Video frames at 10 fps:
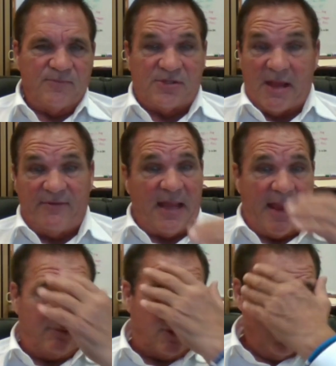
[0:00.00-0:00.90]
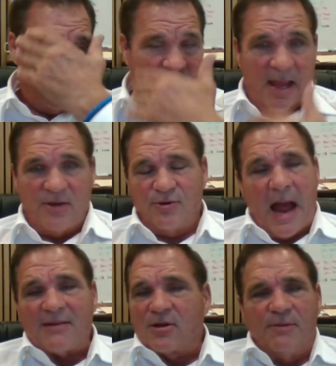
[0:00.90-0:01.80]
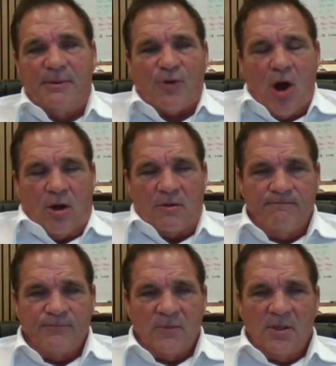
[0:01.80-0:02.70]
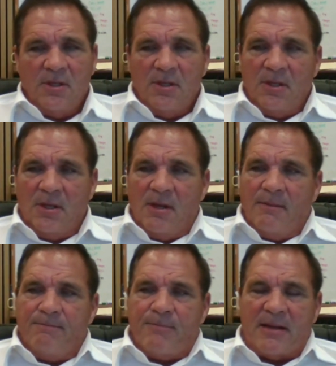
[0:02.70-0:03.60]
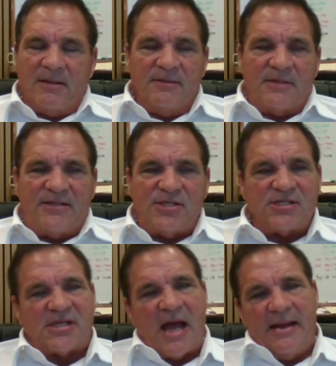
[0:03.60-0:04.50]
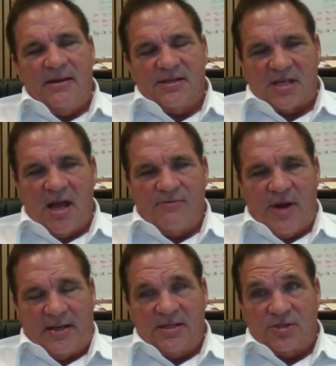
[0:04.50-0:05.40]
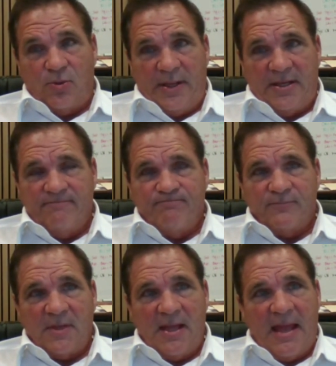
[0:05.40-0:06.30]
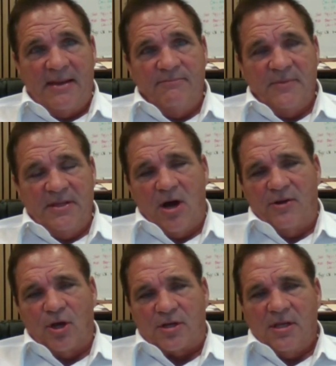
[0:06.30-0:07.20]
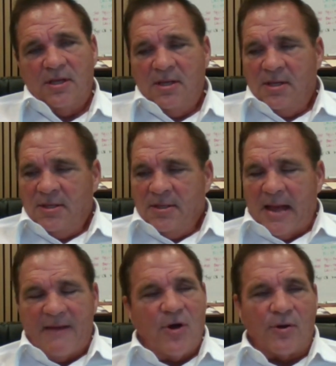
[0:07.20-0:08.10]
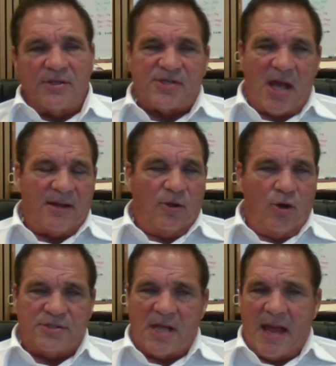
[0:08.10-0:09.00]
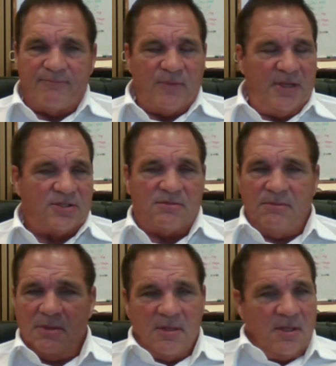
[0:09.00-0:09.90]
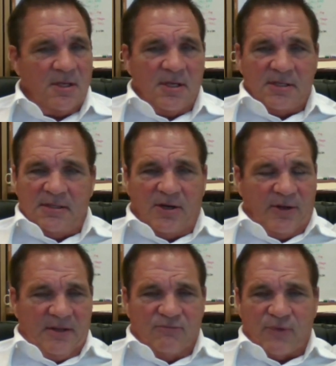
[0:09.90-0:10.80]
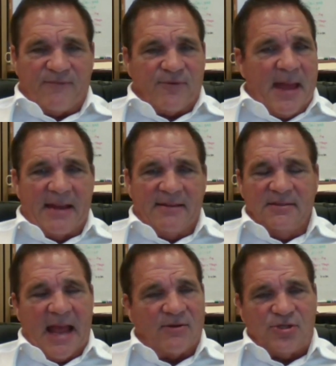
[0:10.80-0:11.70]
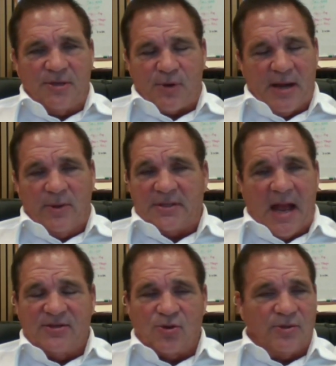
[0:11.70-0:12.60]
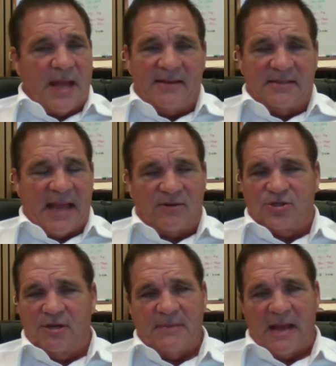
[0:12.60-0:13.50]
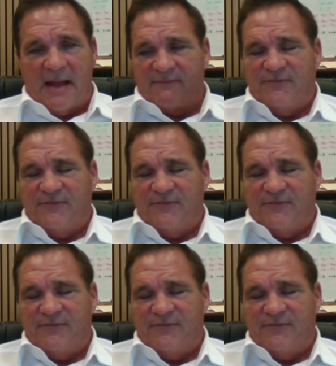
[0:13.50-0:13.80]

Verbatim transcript: 7 games, and you're not going to be wrong. But they just signed Haason Reddick this week. And, you know, look, I've known Haason a long time. He's literally right from Haddon Township, right? Went to high school in Haddon Township, not